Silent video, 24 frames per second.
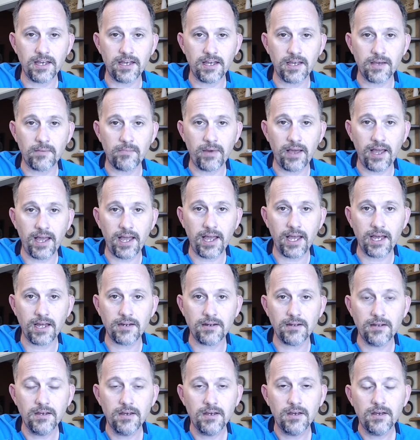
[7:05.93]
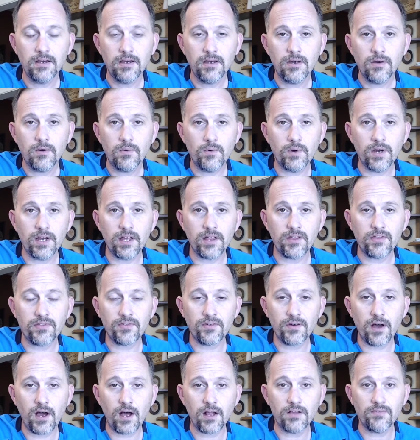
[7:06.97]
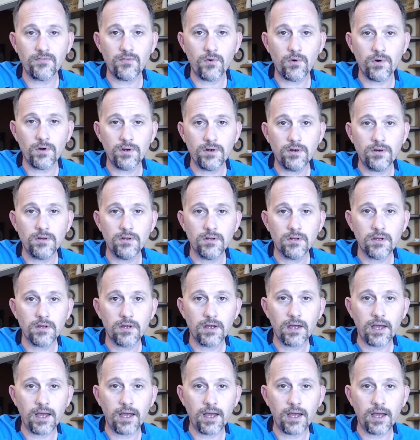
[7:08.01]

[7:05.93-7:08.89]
a pan with olive oil,